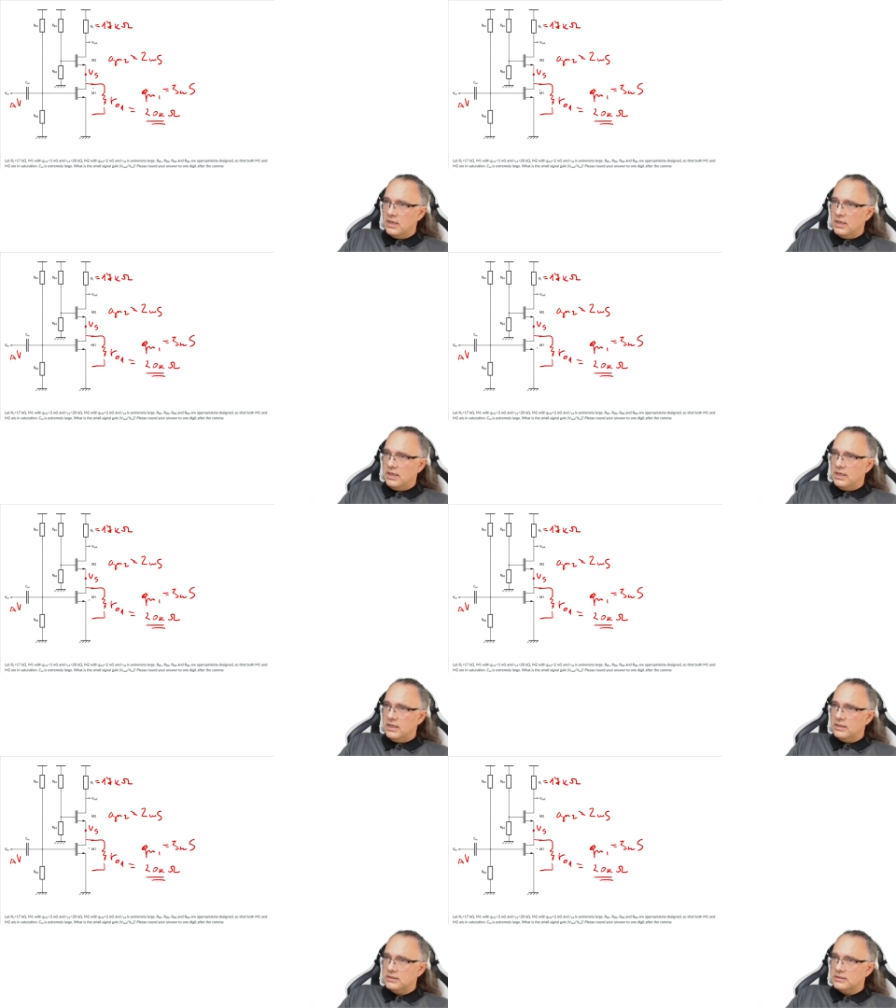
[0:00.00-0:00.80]

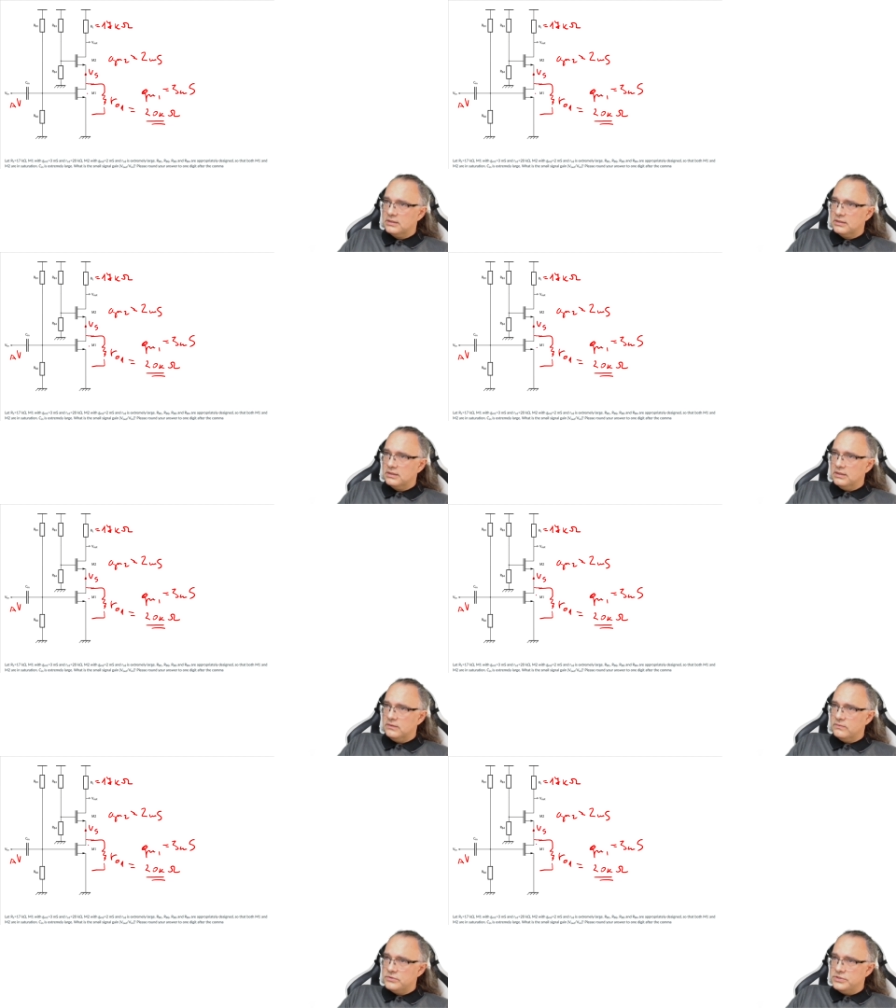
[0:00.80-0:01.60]
and it
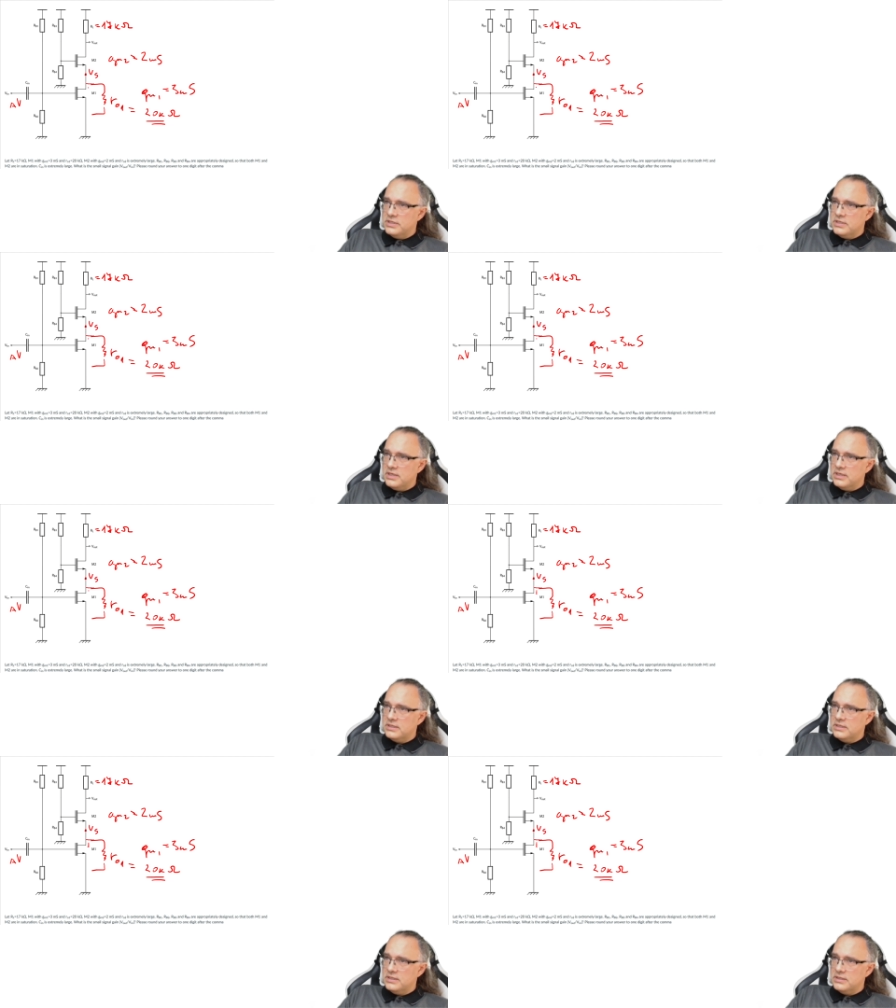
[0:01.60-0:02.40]
will generate
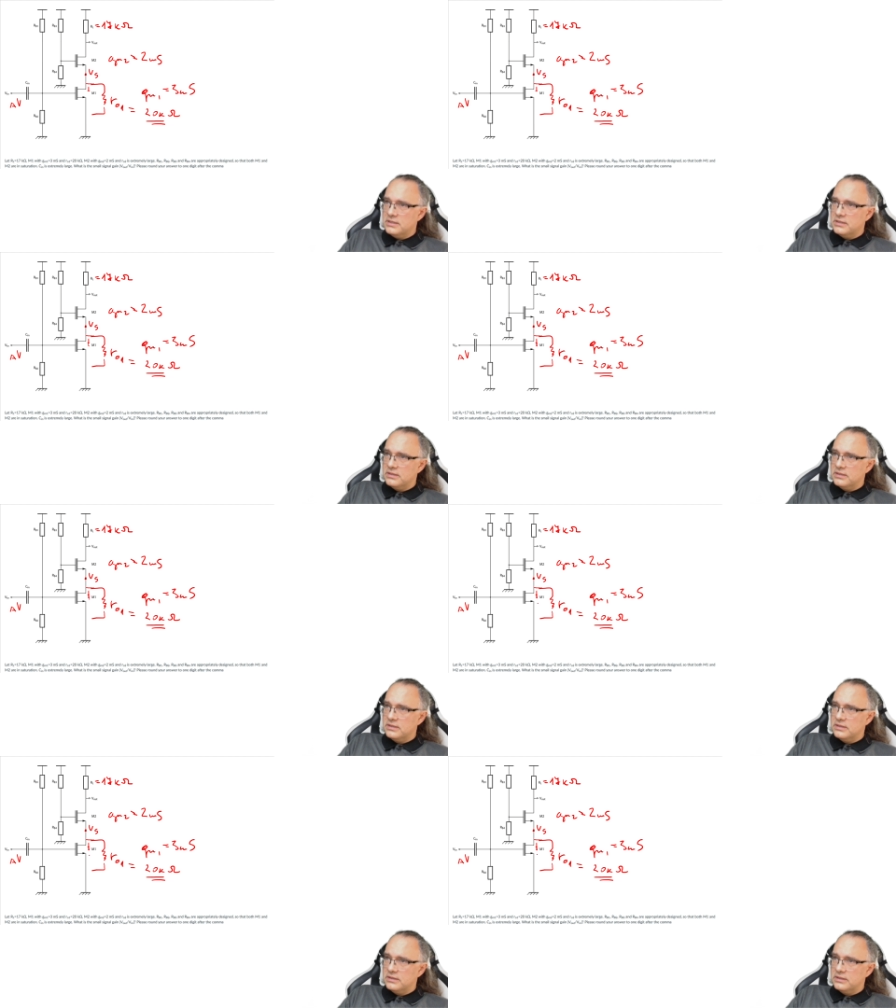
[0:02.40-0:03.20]
here
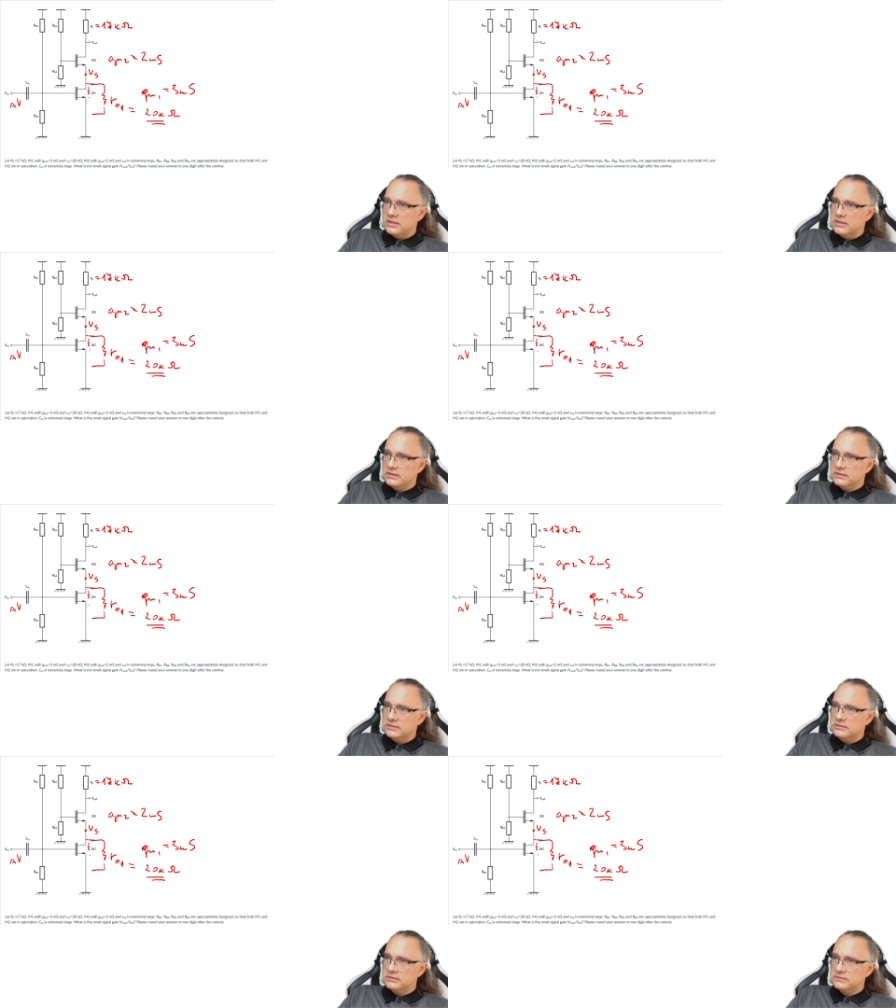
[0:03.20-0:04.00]
the
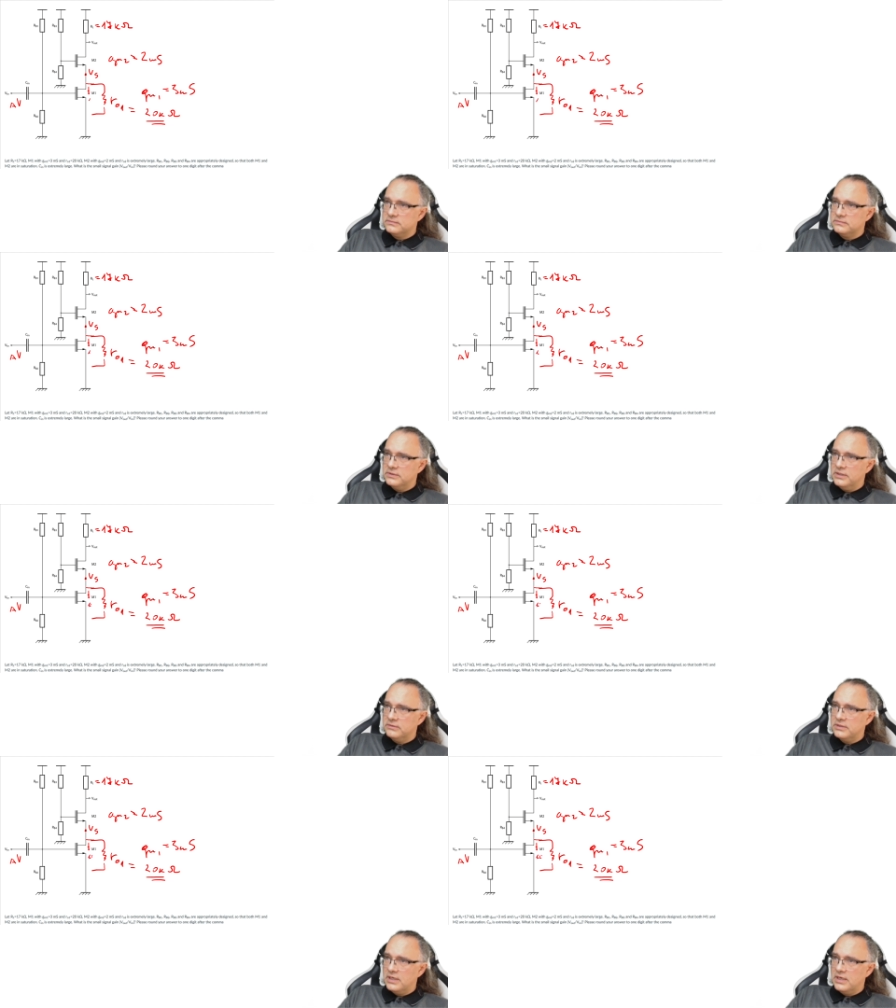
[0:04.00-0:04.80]
current
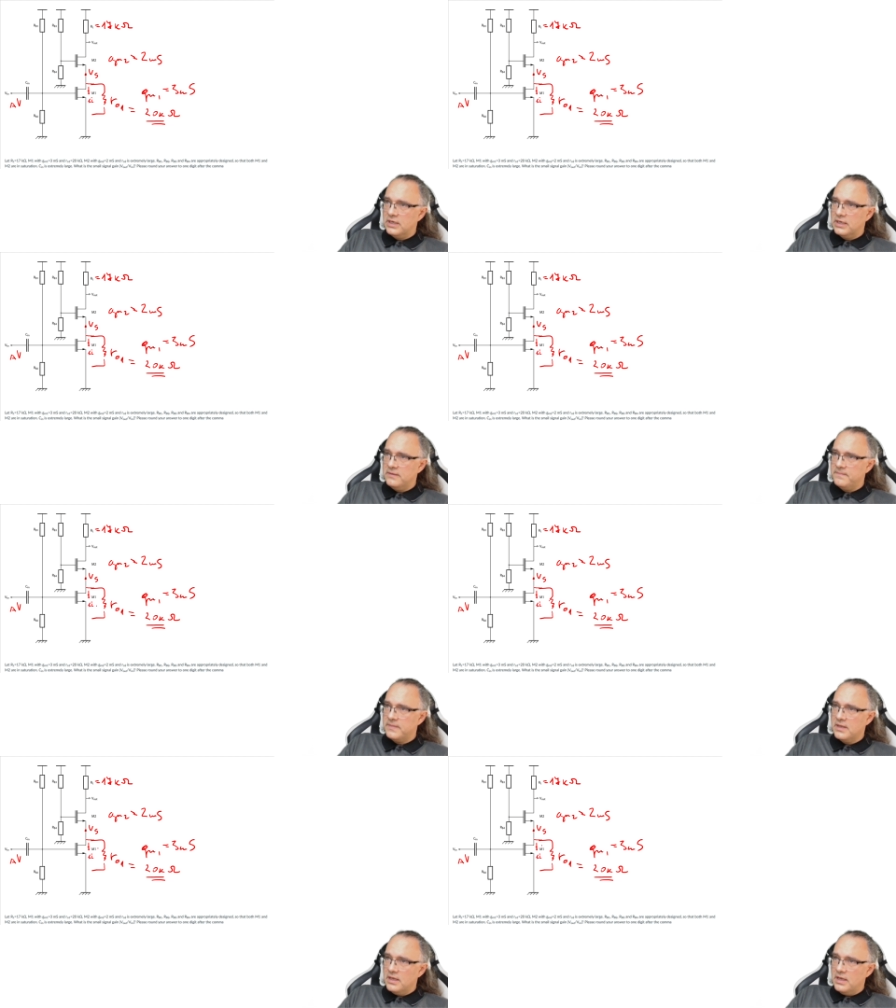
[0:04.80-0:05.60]
delta I,
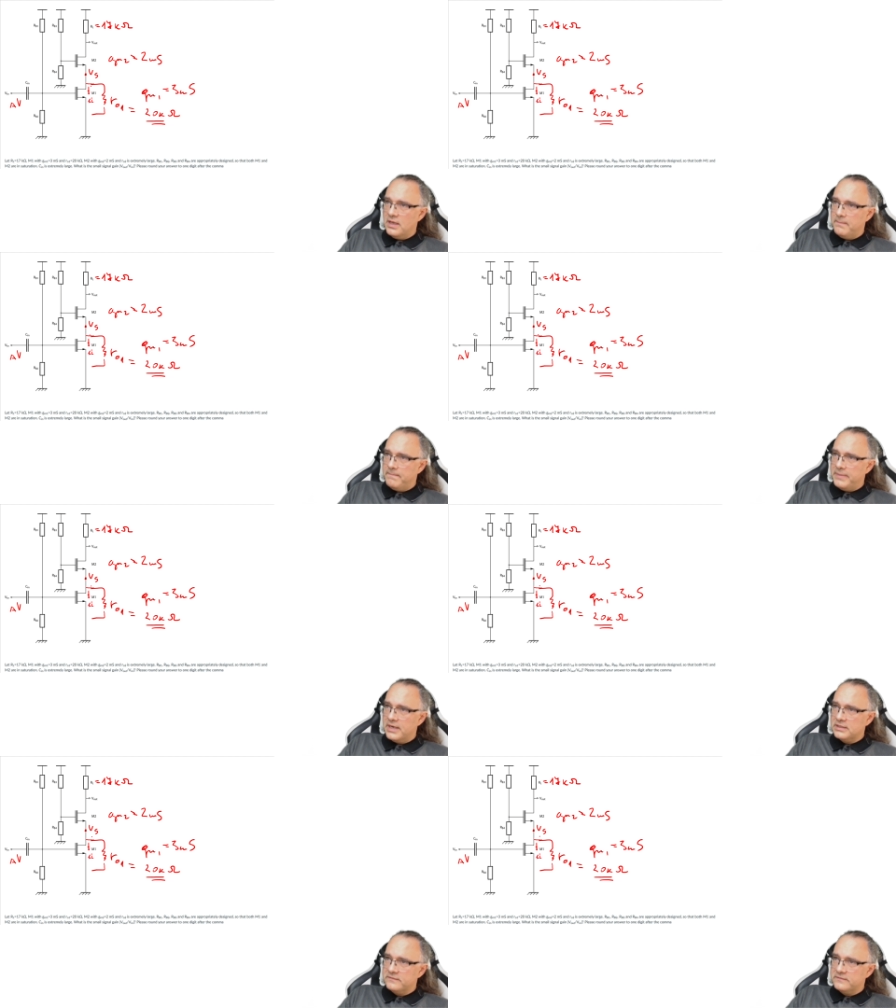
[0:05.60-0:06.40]
and
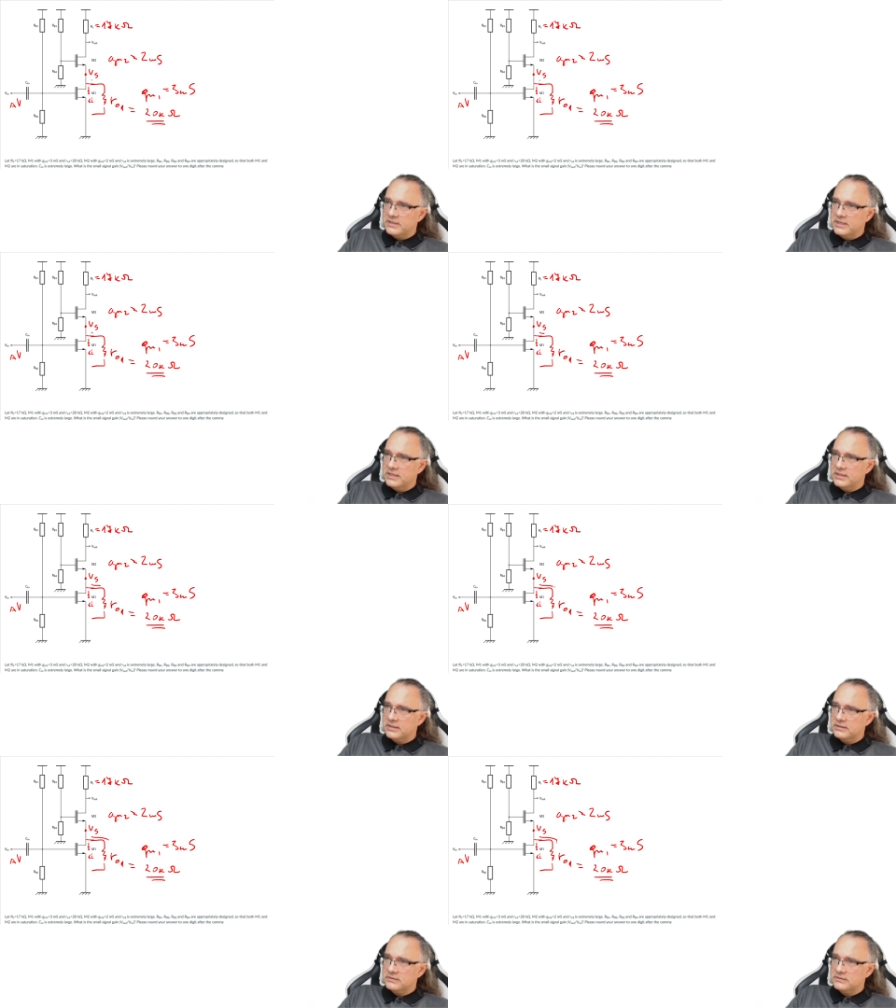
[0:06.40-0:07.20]
part of the
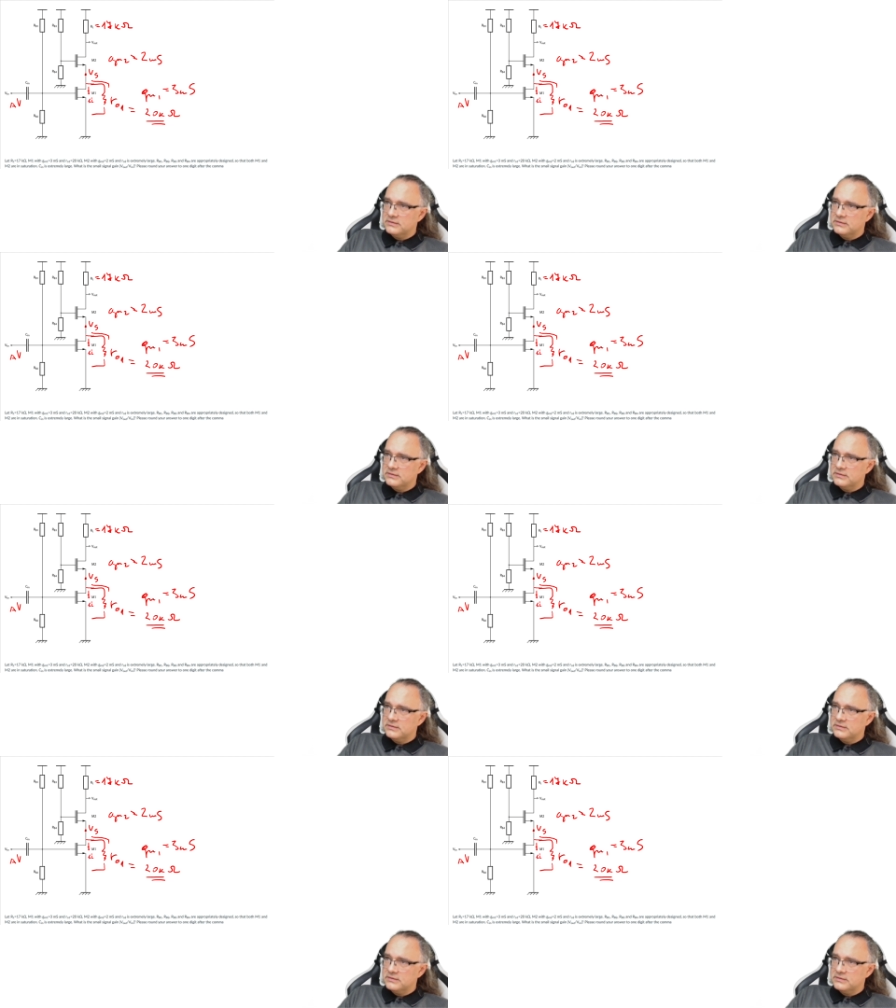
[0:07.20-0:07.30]
current